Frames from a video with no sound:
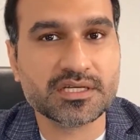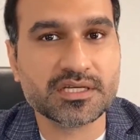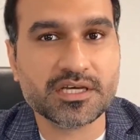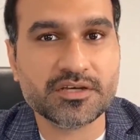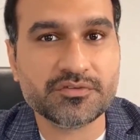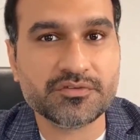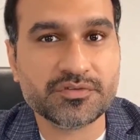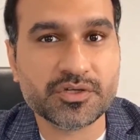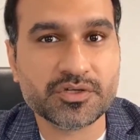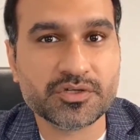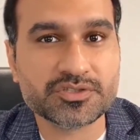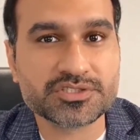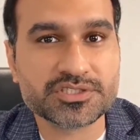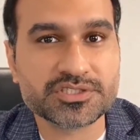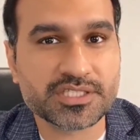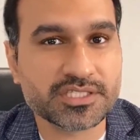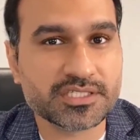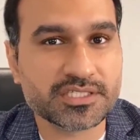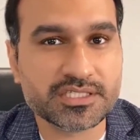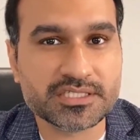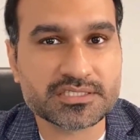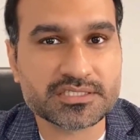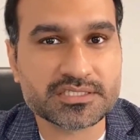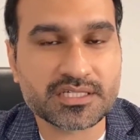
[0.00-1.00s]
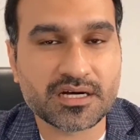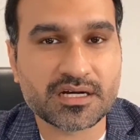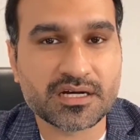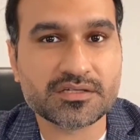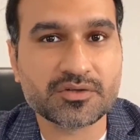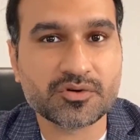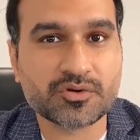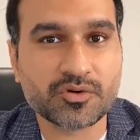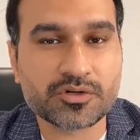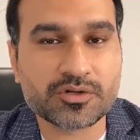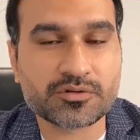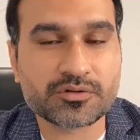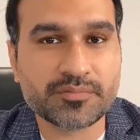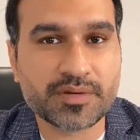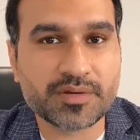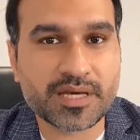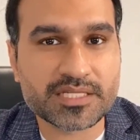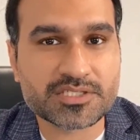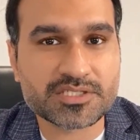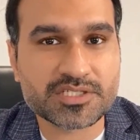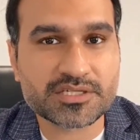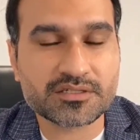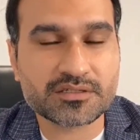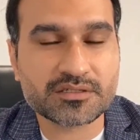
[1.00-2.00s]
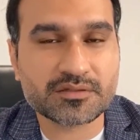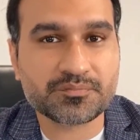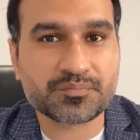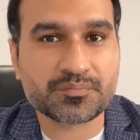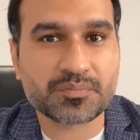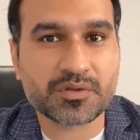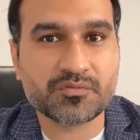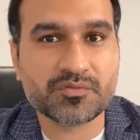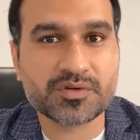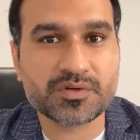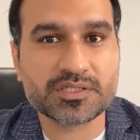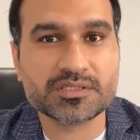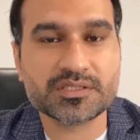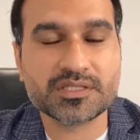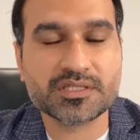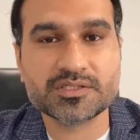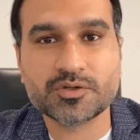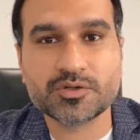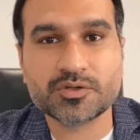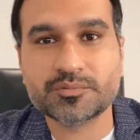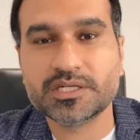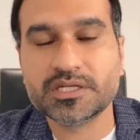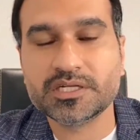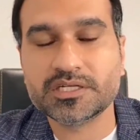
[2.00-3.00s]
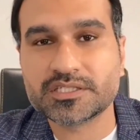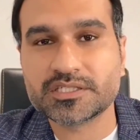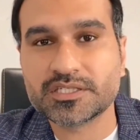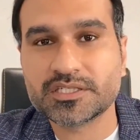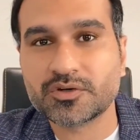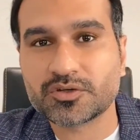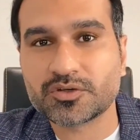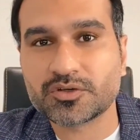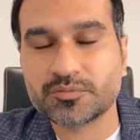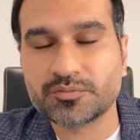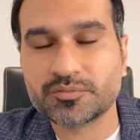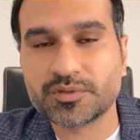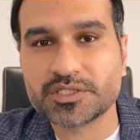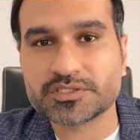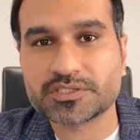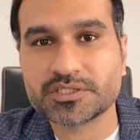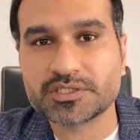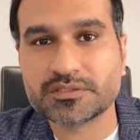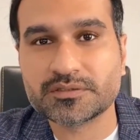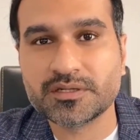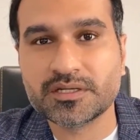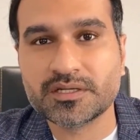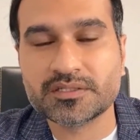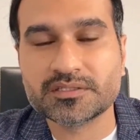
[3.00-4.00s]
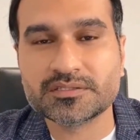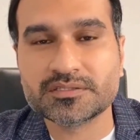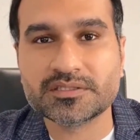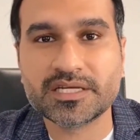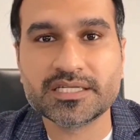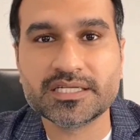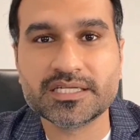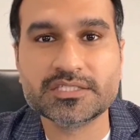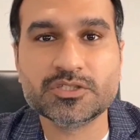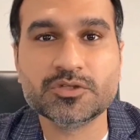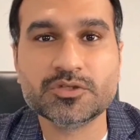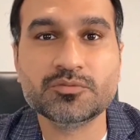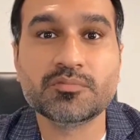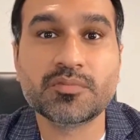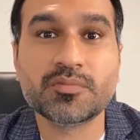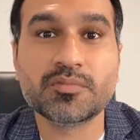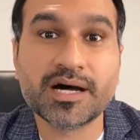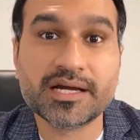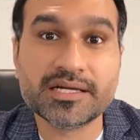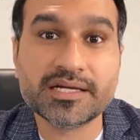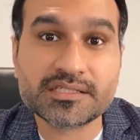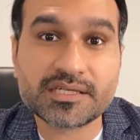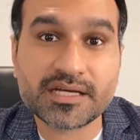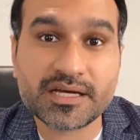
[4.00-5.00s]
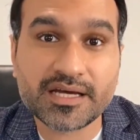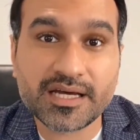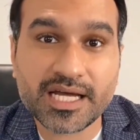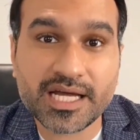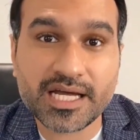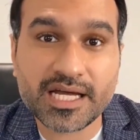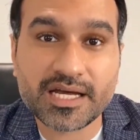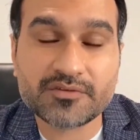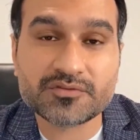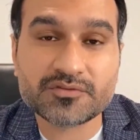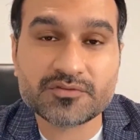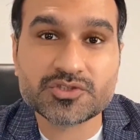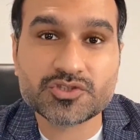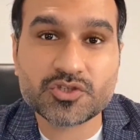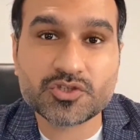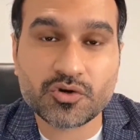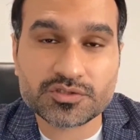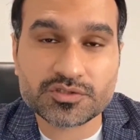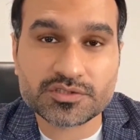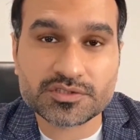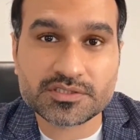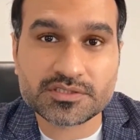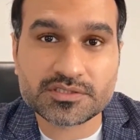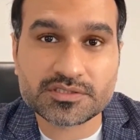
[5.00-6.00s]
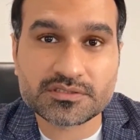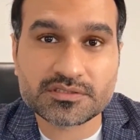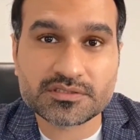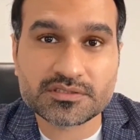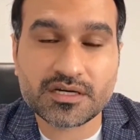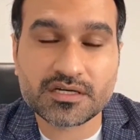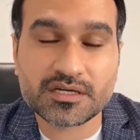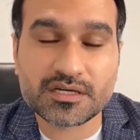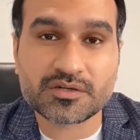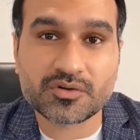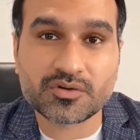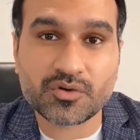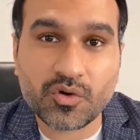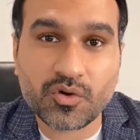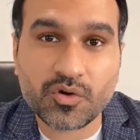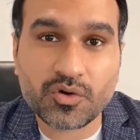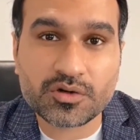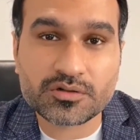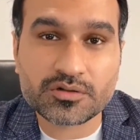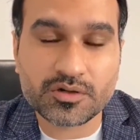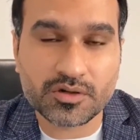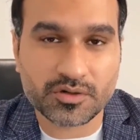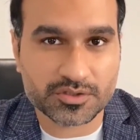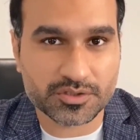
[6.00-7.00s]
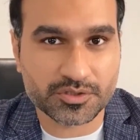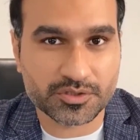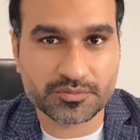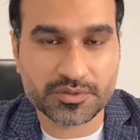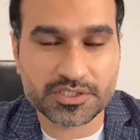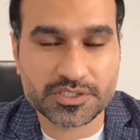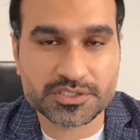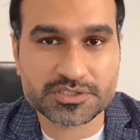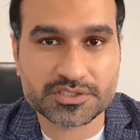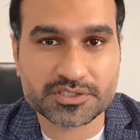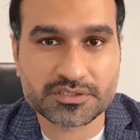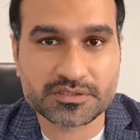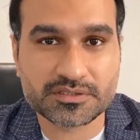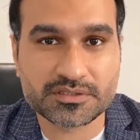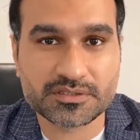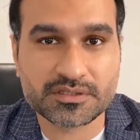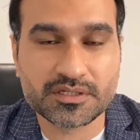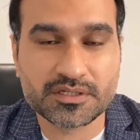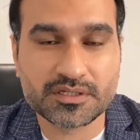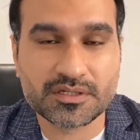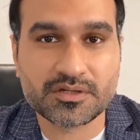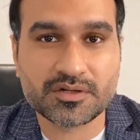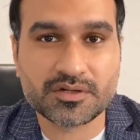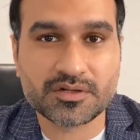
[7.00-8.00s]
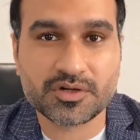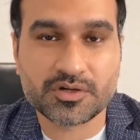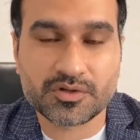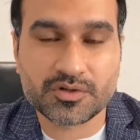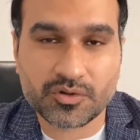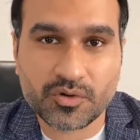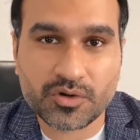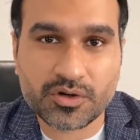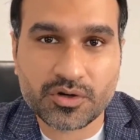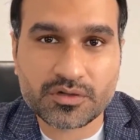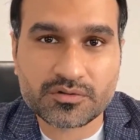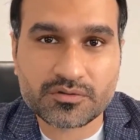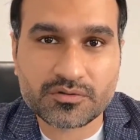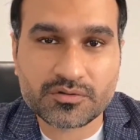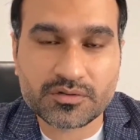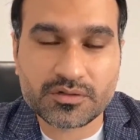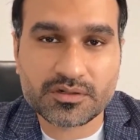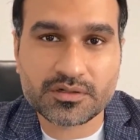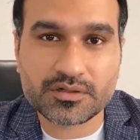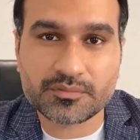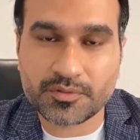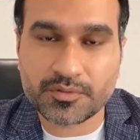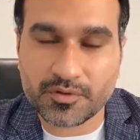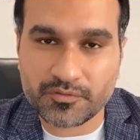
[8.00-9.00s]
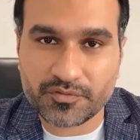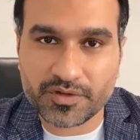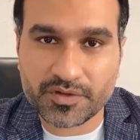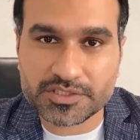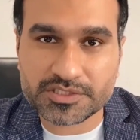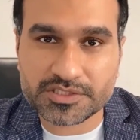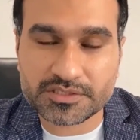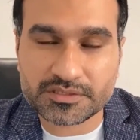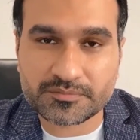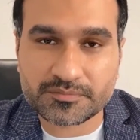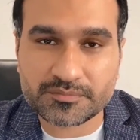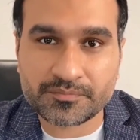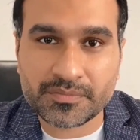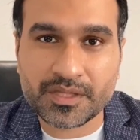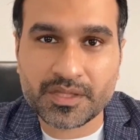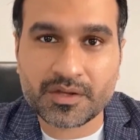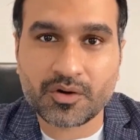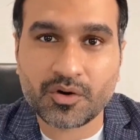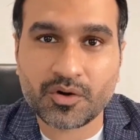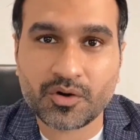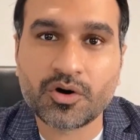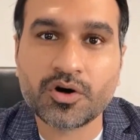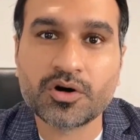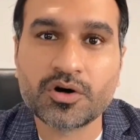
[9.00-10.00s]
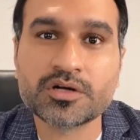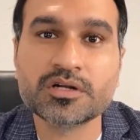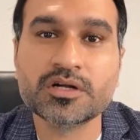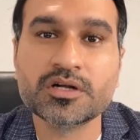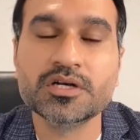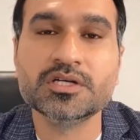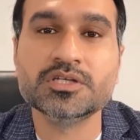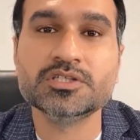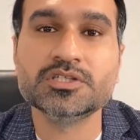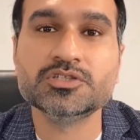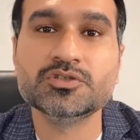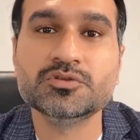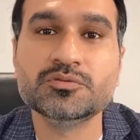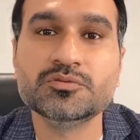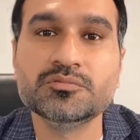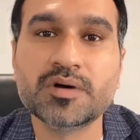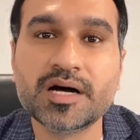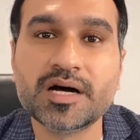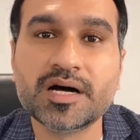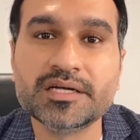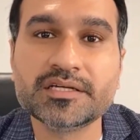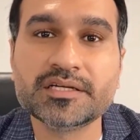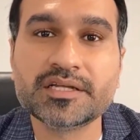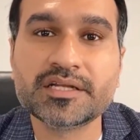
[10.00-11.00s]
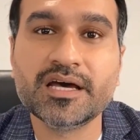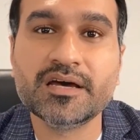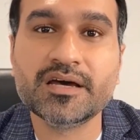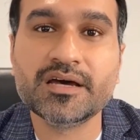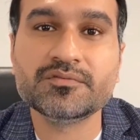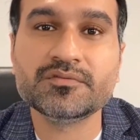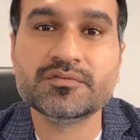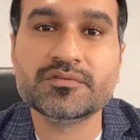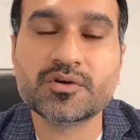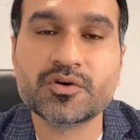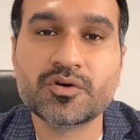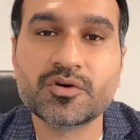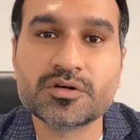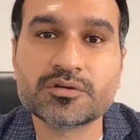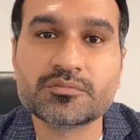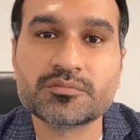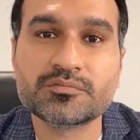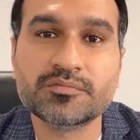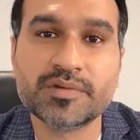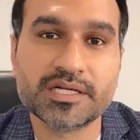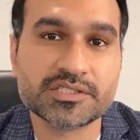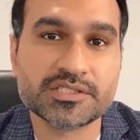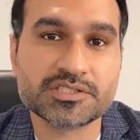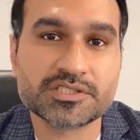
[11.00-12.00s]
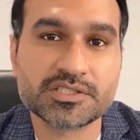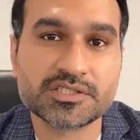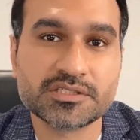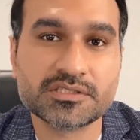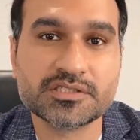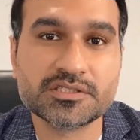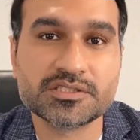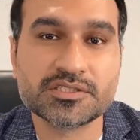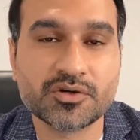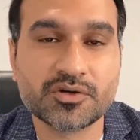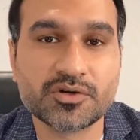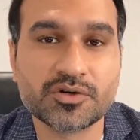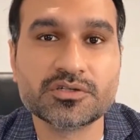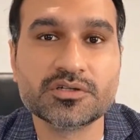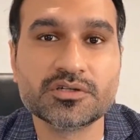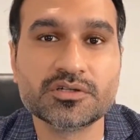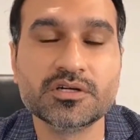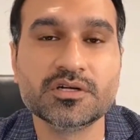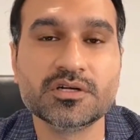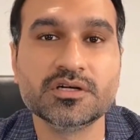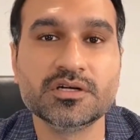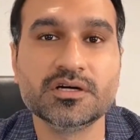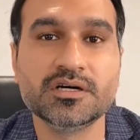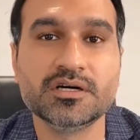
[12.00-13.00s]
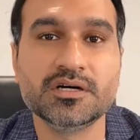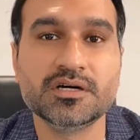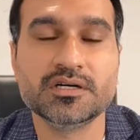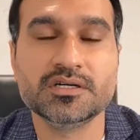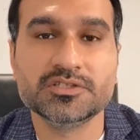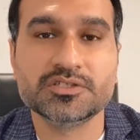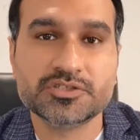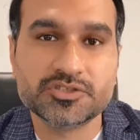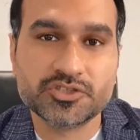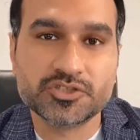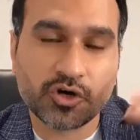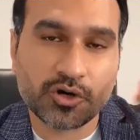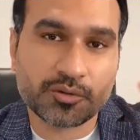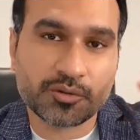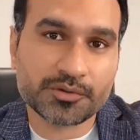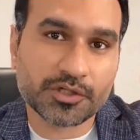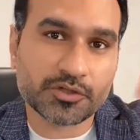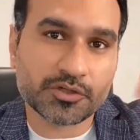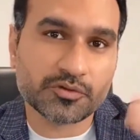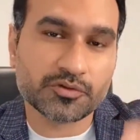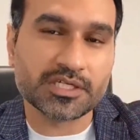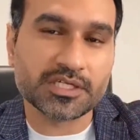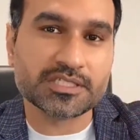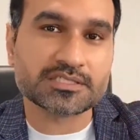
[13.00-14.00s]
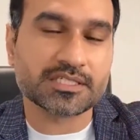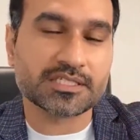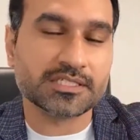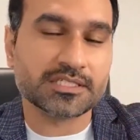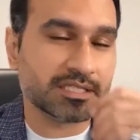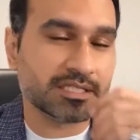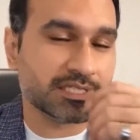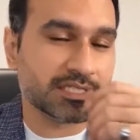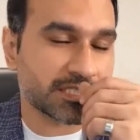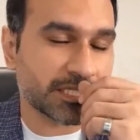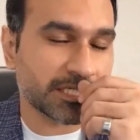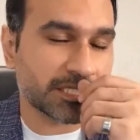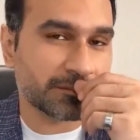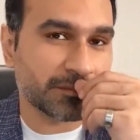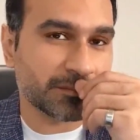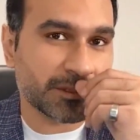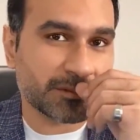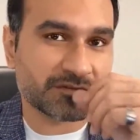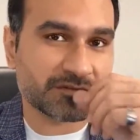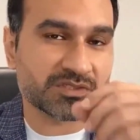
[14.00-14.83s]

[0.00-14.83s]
If your JDs are not matching with the nominated occupation, then you might have chosen a wrong occupation or wrong profession, or you might have not mentioned your job duties in the statement of